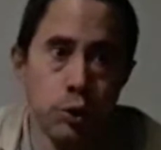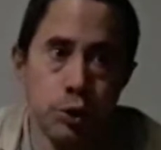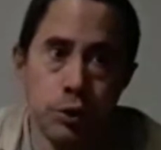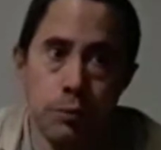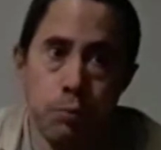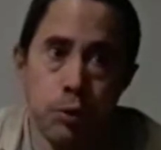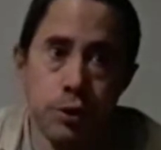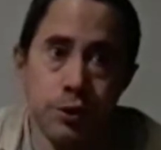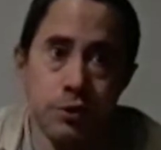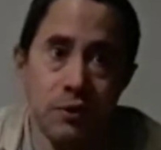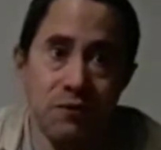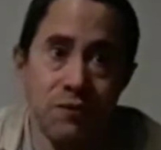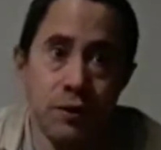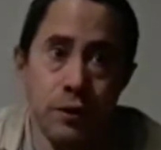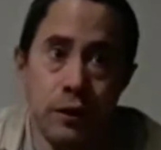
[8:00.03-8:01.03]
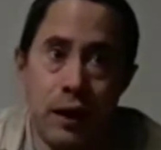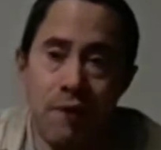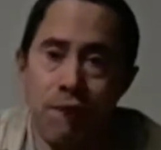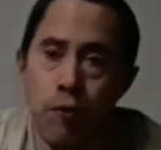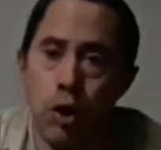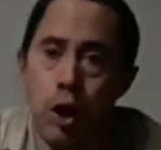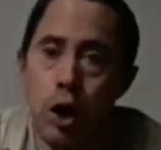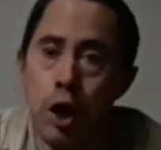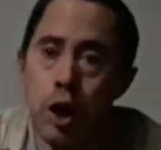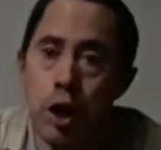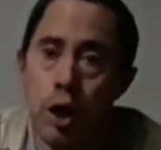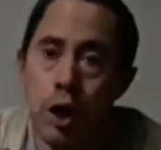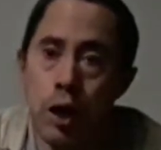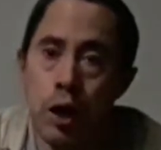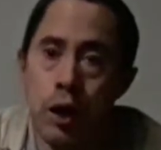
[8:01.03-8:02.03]
the points of never
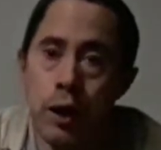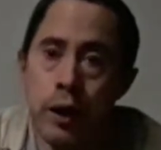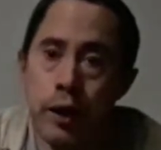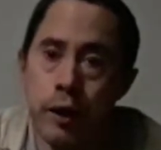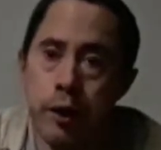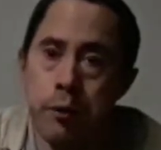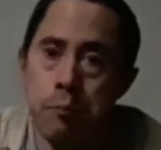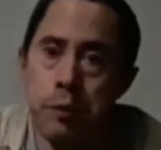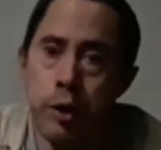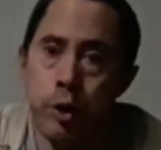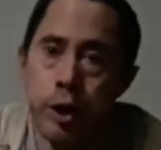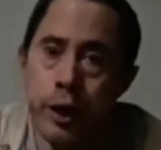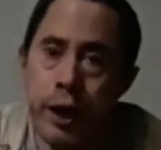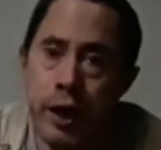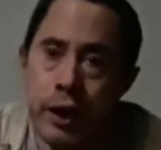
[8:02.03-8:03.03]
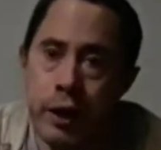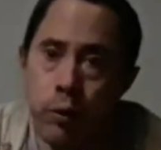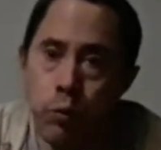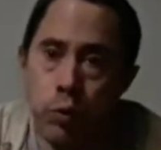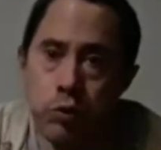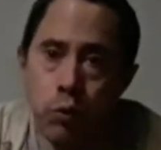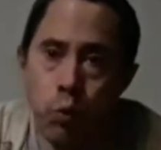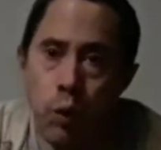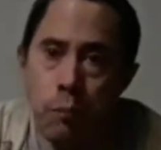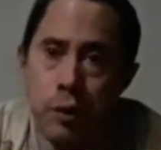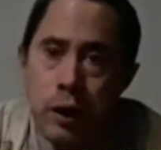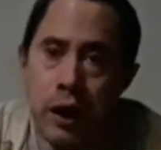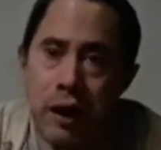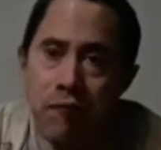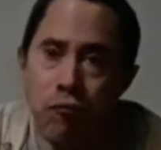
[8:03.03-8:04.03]
communicating with a
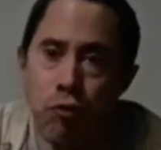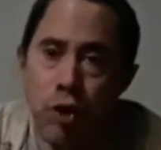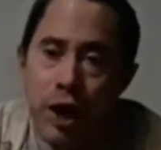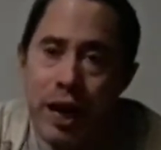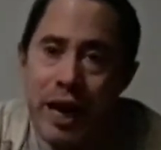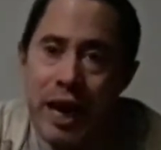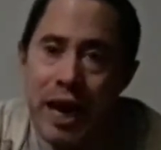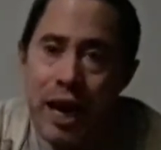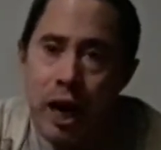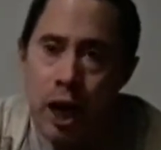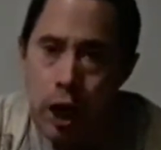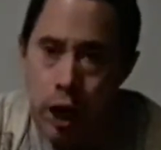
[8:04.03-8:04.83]
woman ever again.